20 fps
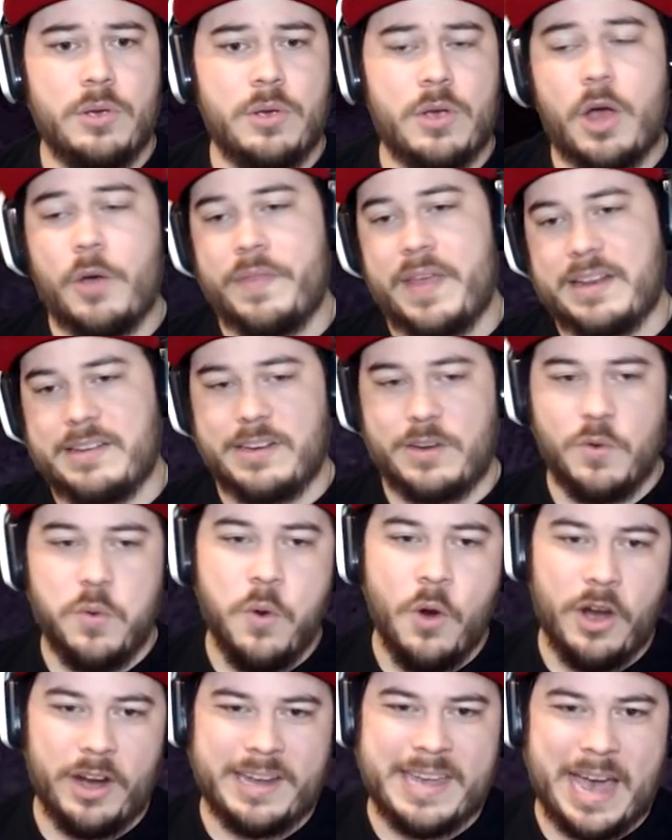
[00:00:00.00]
Oh, that
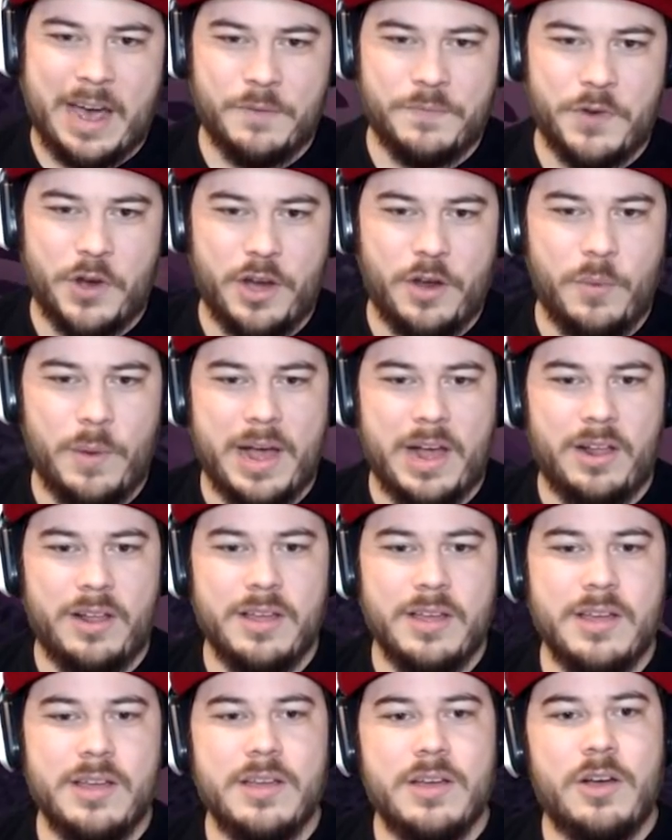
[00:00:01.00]
didn't work out very
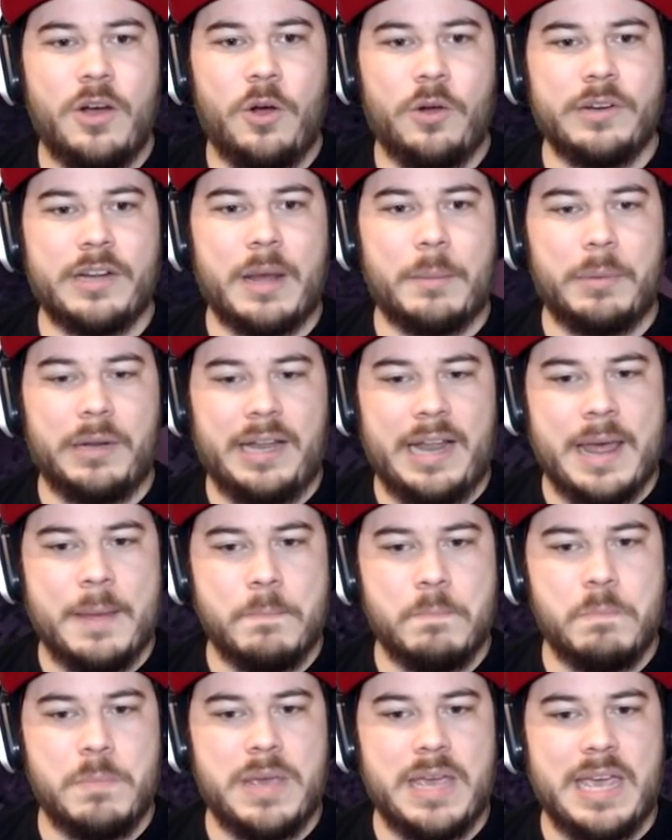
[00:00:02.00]
well. Hold up,
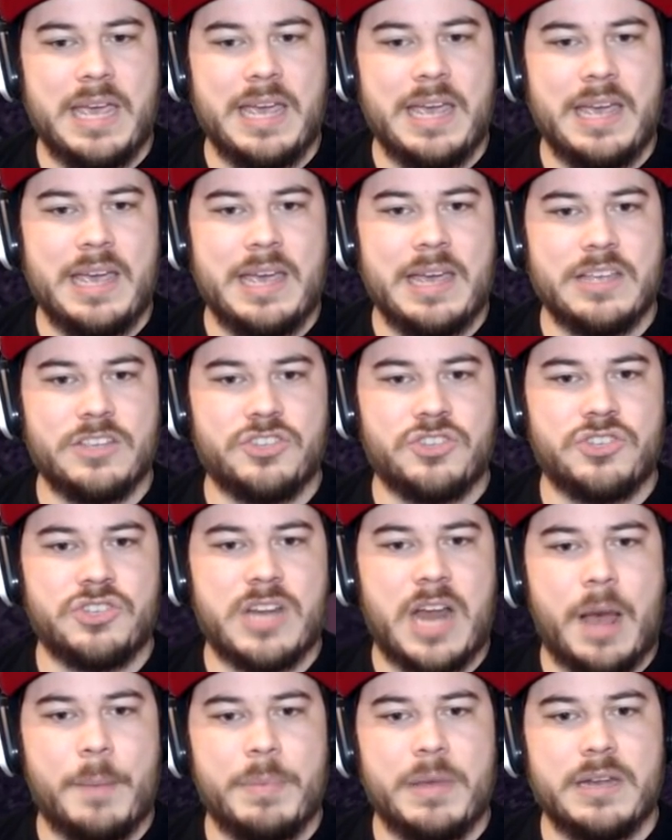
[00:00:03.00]
let me
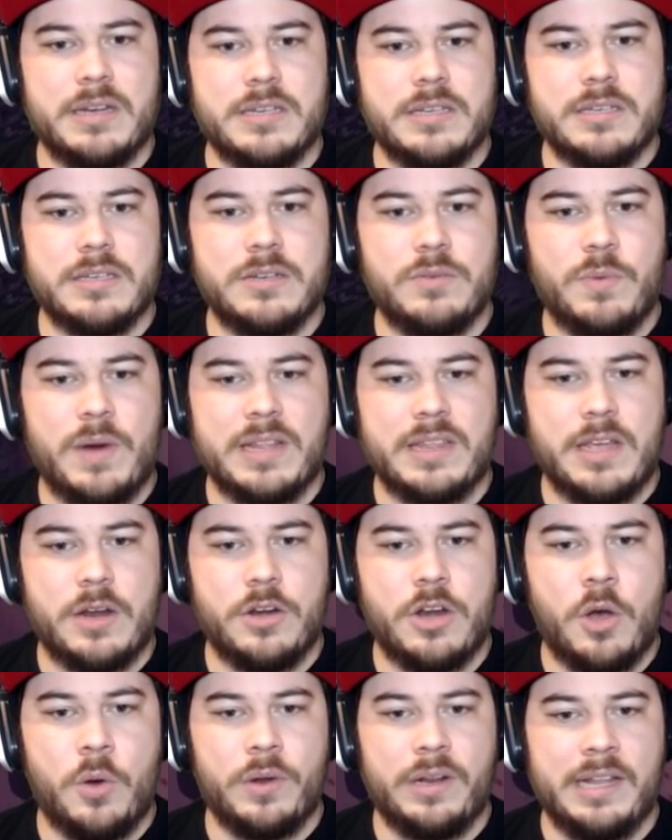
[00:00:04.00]
stop it right there.
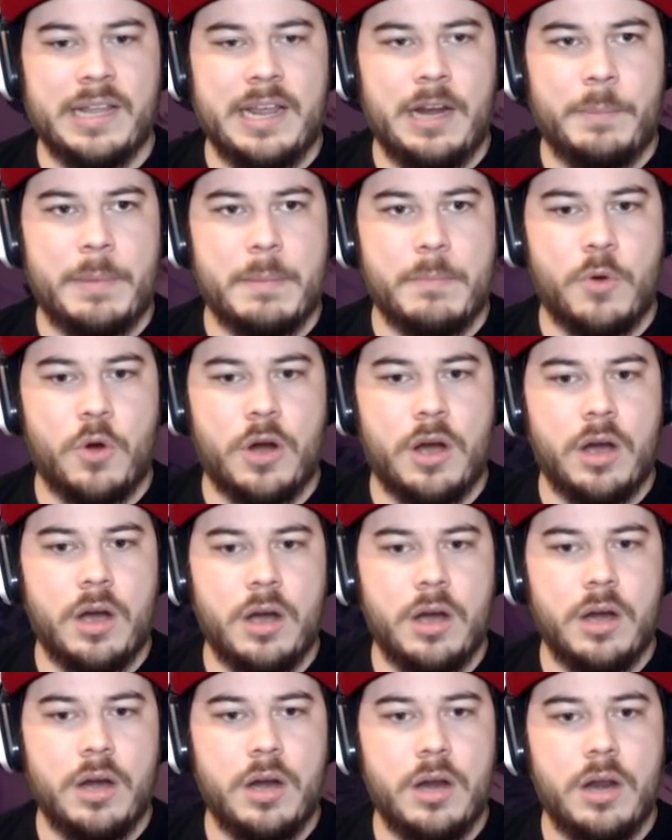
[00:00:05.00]
No, a little bit more.
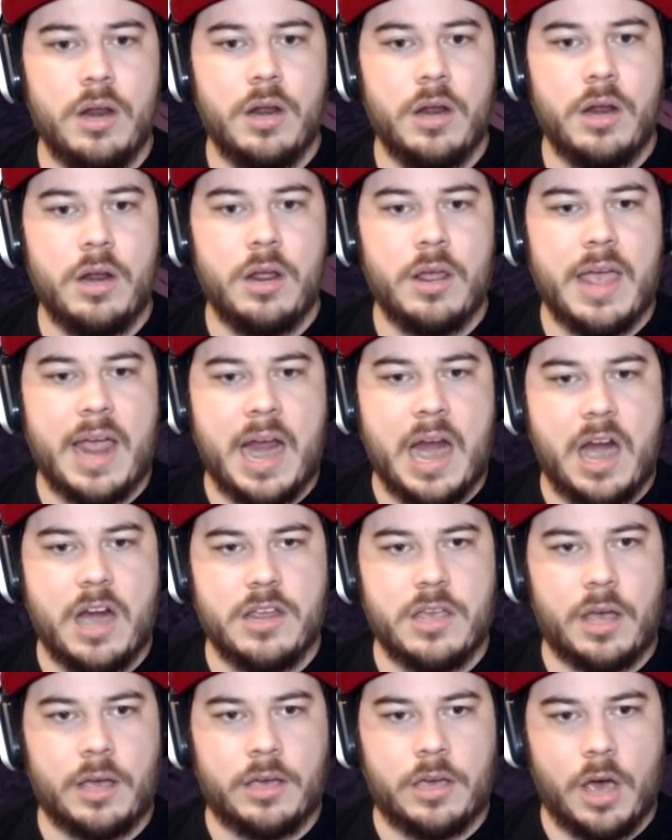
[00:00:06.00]
There
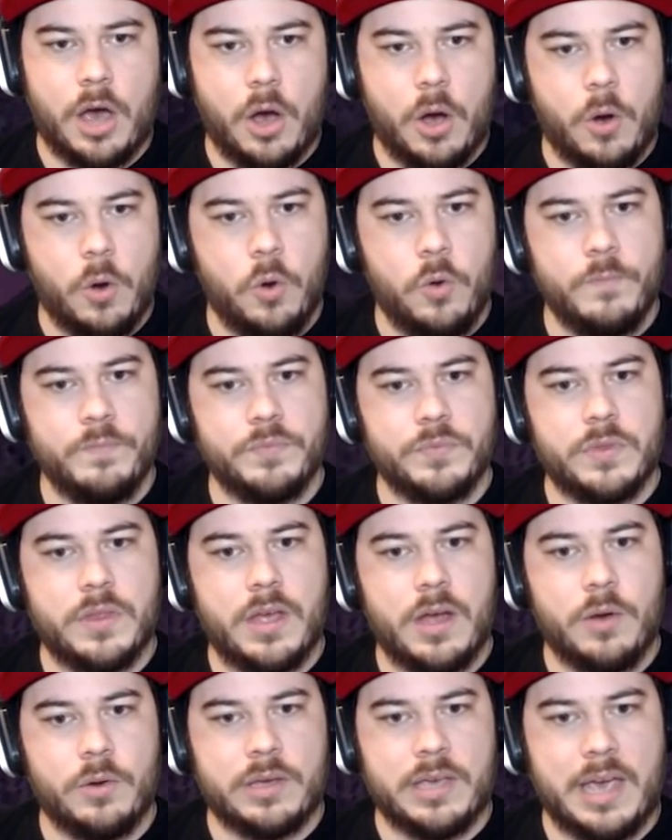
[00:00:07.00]
you go.
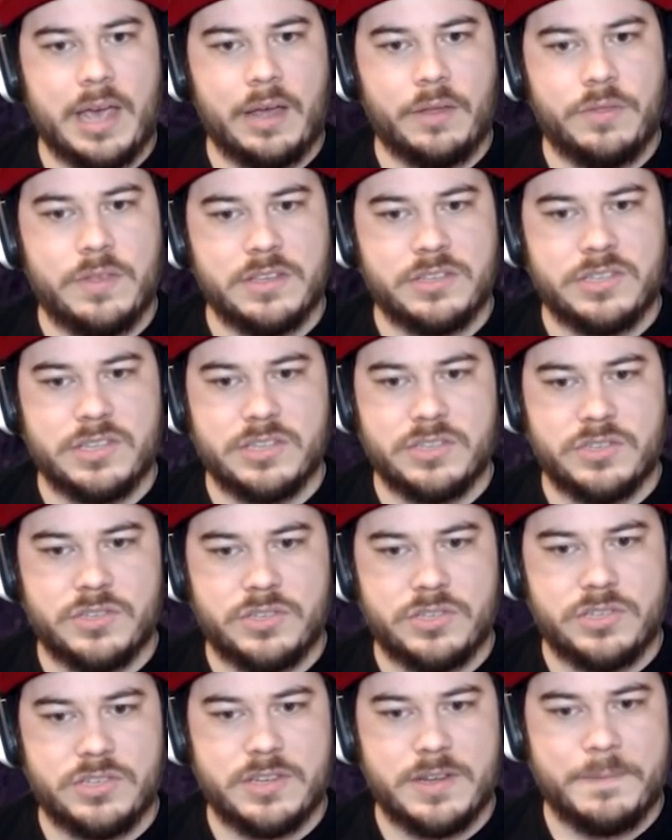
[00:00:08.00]
Okay, this
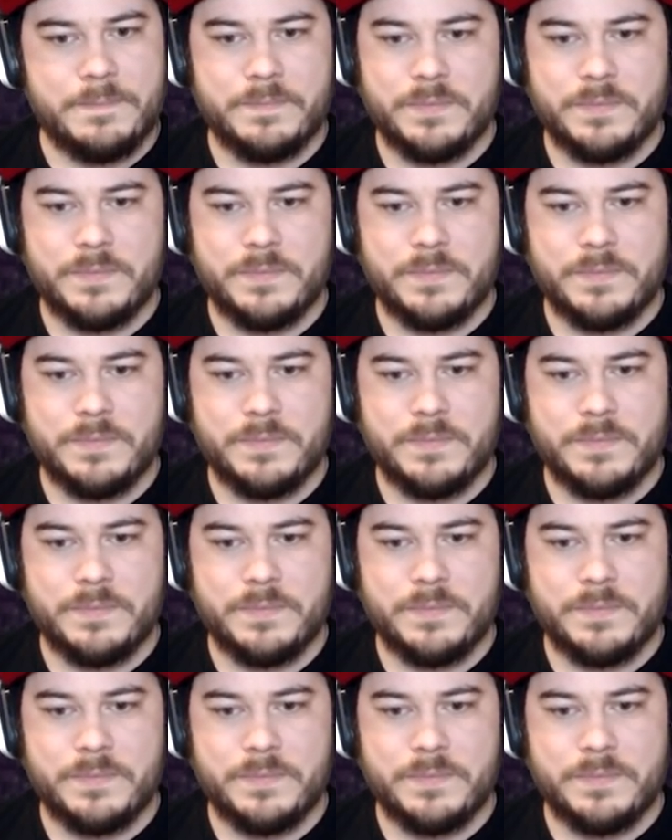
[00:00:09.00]
is...